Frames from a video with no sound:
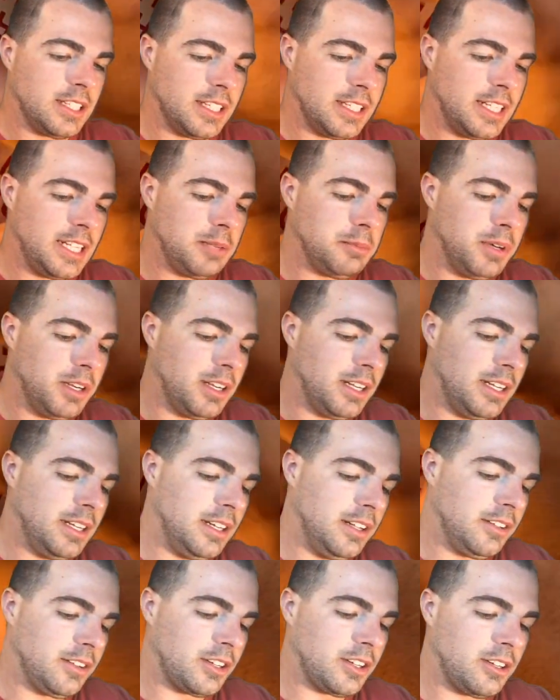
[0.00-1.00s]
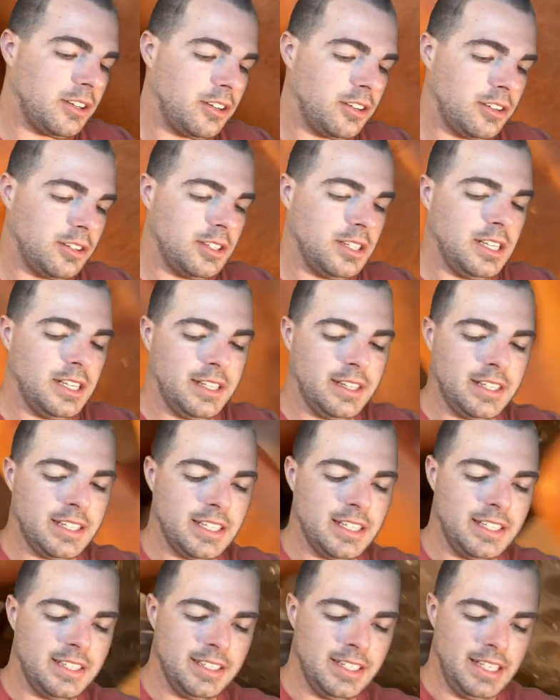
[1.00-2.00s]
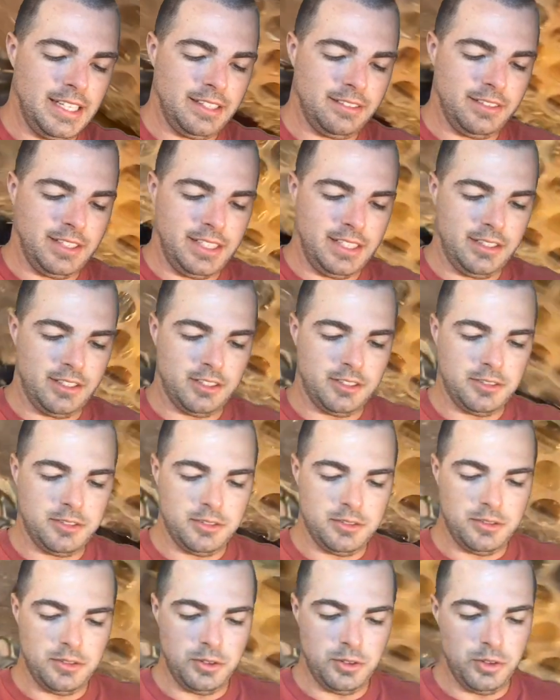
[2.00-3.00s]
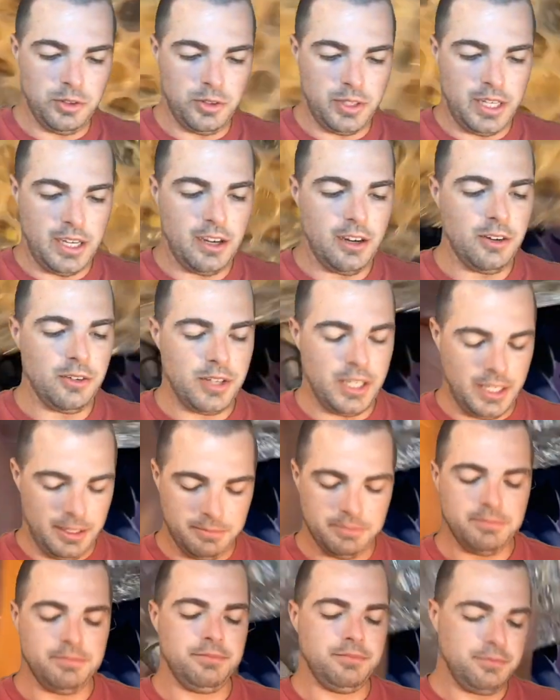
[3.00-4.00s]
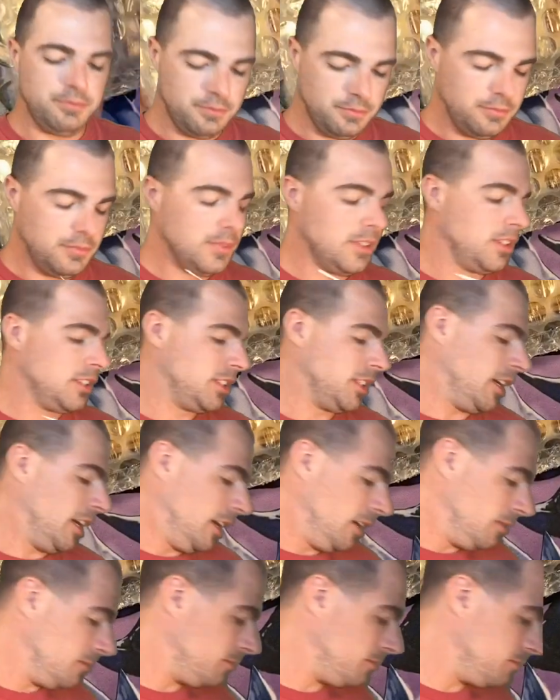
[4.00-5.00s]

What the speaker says: he bought another card, I think a day later. Oh yeah, okay. So